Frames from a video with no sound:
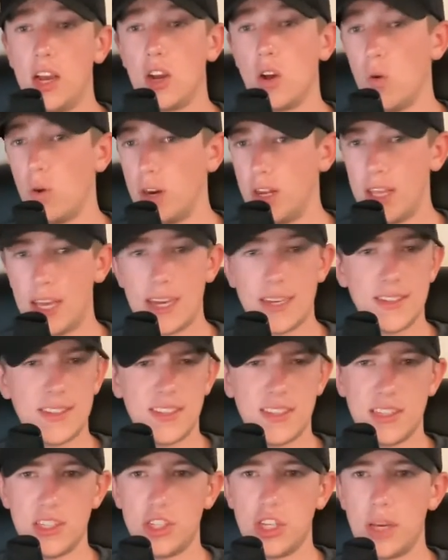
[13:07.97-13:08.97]
going into the
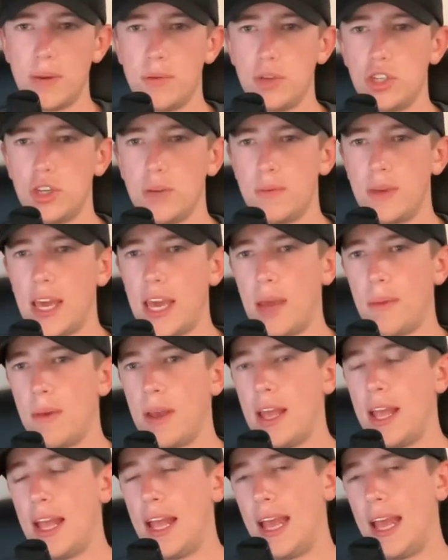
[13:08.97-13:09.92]
SEC championship game,